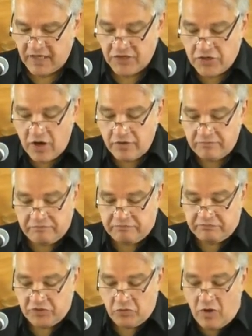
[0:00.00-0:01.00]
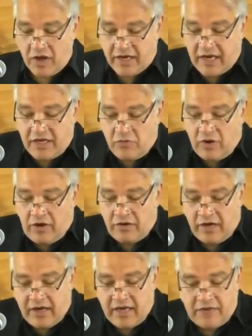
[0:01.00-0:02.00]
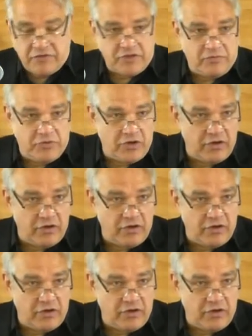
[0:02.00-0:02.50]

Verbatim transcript: And it's hard to walk anywhere and not have some